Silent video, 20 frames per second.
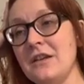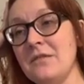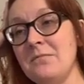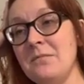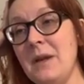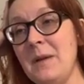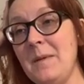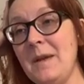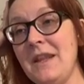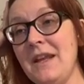
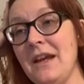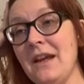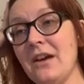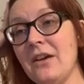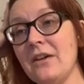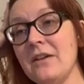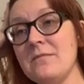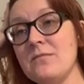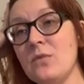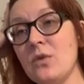Maybe they
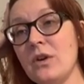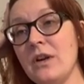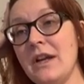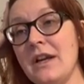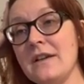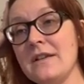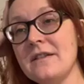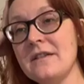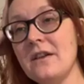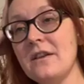aren't
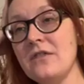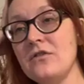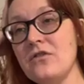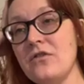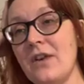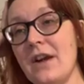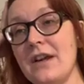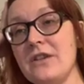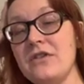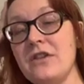mourning a sudden
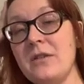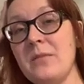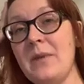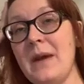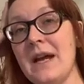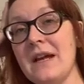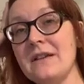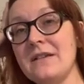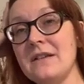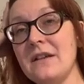tragic
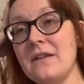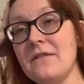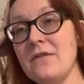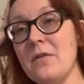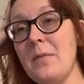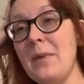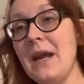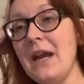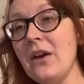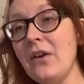passing of a
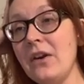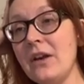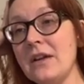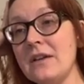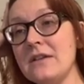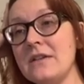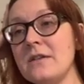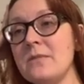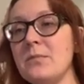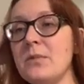
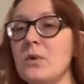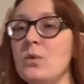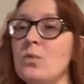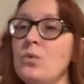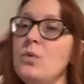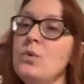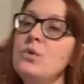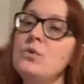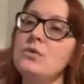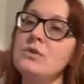parent, but
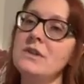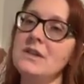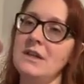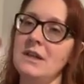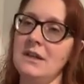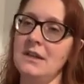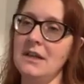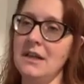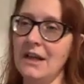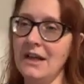
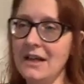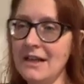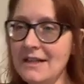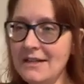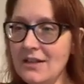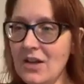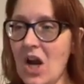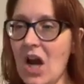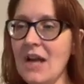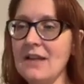wounded and
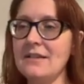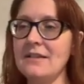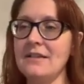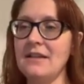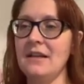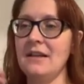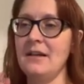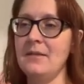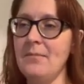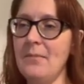
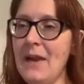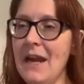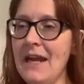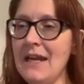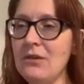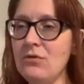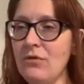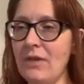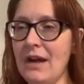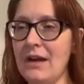exhausted,
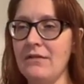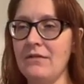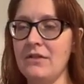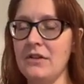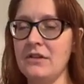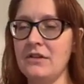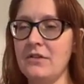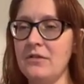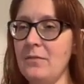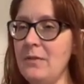
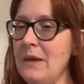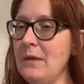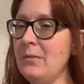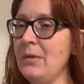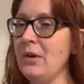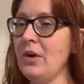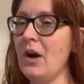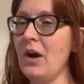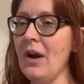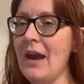pain-ravaged
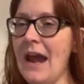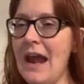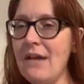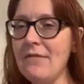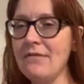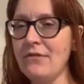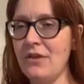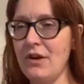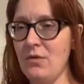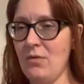people are
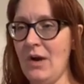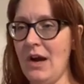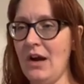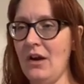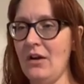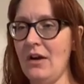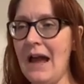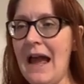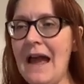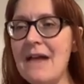everywhere,
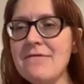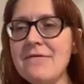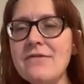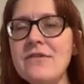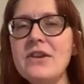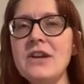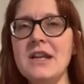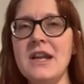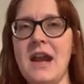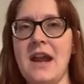
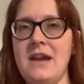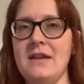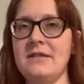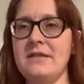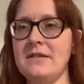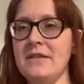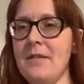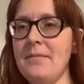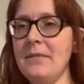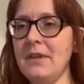every day
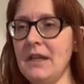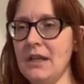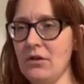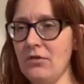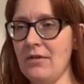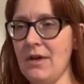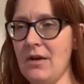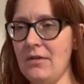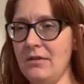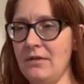stumbling
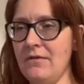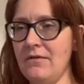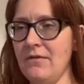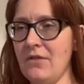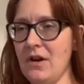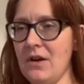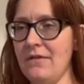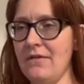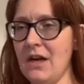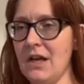around in
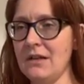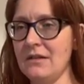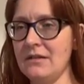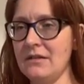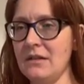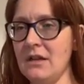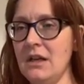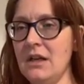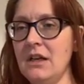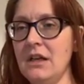front of us.